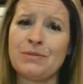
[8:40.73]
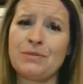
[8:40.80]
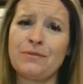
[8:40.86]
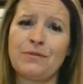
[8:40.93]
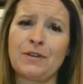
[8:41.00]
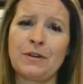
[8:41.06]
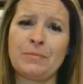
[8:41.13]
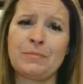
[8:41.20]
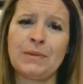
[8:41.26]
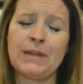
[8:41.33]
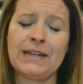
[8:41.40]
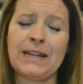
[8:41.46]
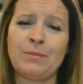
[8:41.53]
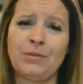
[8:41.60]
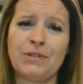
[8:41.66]
you from
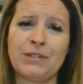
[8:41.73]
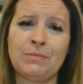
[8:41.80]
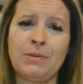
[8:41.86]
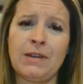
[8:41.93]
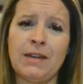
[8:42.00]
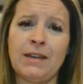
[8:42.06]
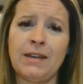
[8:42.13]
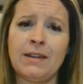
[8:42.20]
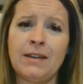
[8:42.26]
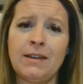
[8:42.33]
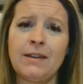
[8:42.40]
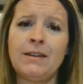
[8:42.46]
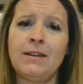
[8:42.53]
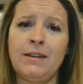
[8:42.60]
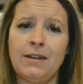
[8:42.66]
being able to be
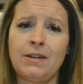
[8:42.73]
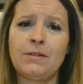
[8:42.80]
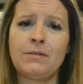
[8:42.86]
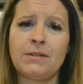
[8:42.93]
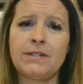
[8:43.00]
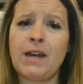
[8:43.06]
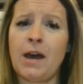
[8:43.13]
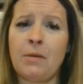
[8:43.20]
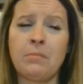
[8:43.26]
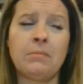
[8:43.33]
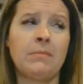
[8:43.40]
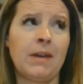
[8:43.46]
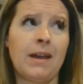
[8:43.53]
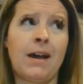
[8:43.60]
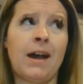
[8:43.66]
dumb.